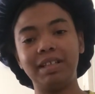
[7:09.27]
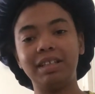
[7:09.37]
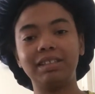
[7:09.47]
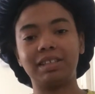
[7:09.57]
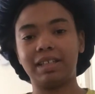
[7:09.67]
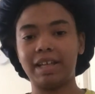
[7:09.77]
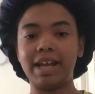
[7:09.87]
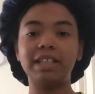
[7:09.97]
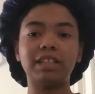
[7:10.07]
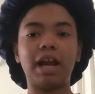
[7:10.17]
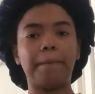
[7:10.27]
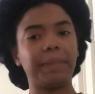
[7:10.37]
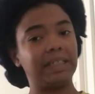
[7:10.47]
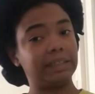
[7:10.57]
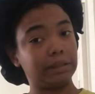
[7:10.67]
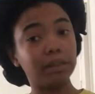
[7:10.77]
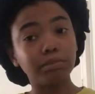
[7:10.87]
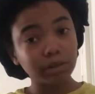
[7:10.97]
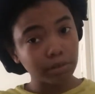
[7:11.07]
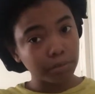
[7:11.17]
this and that. He trying to put his
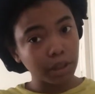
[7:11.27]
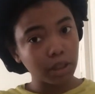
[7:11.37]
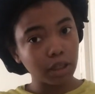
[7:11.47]
lips on me.